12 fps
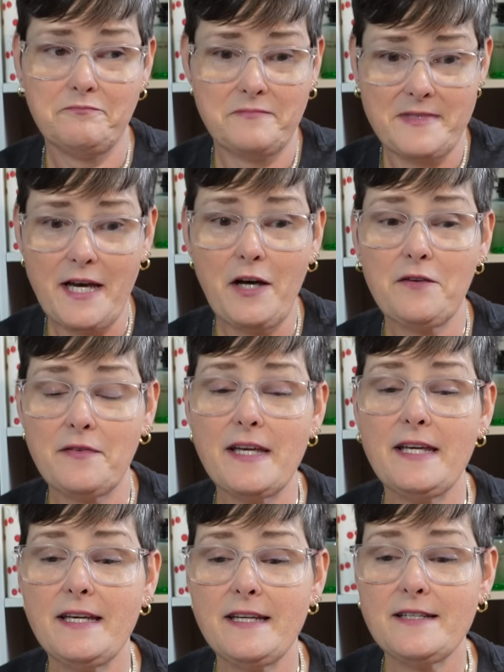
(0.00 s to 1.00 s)
delve
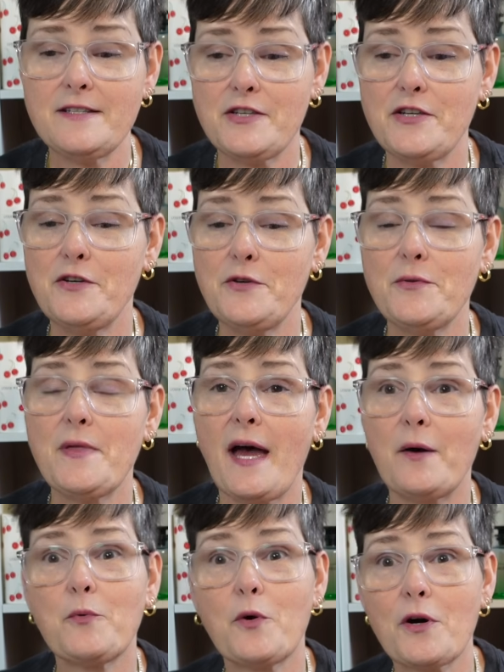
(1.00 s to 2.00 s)
into
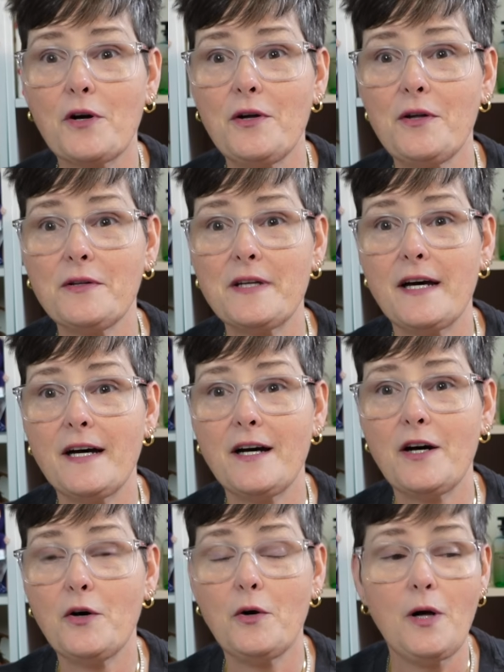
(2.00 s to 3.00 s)
that world
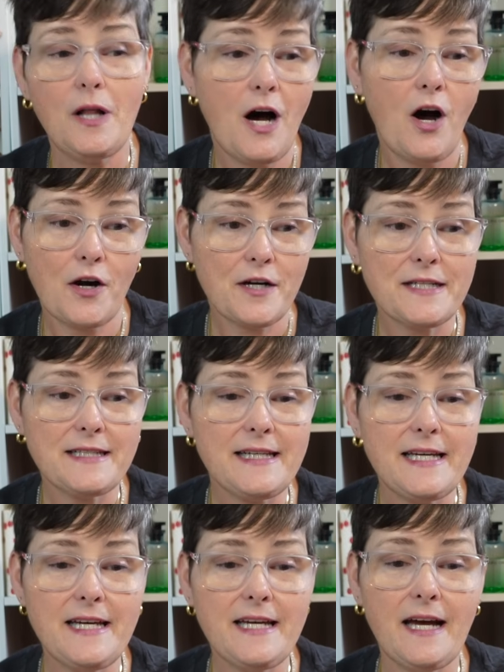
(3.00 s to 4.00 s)

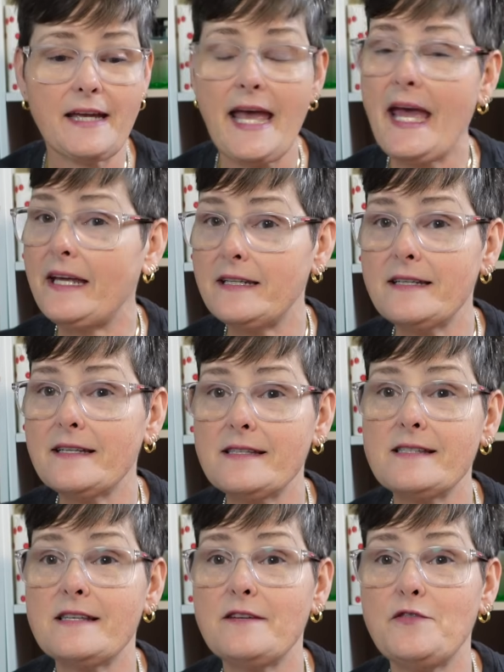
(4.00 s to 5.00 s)
wholeheartedly.
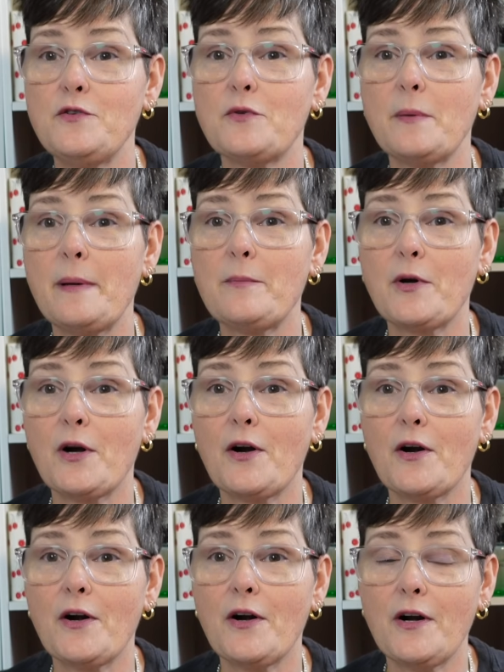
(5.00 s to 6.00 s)
Candace, if you remember
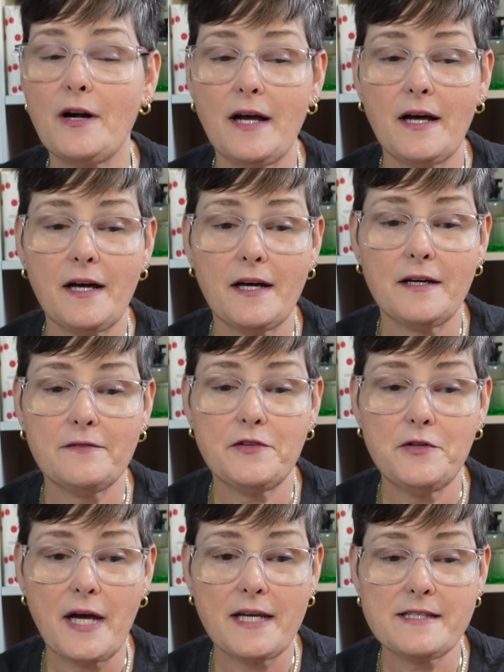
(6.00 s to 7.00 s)
her, if
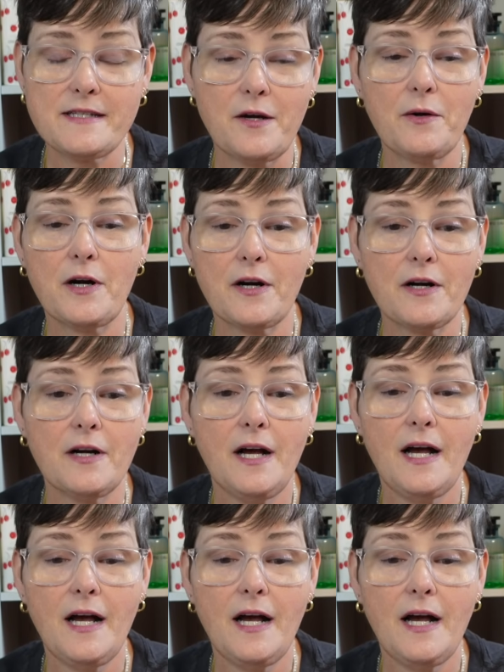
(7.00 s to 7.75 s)
you guys know her,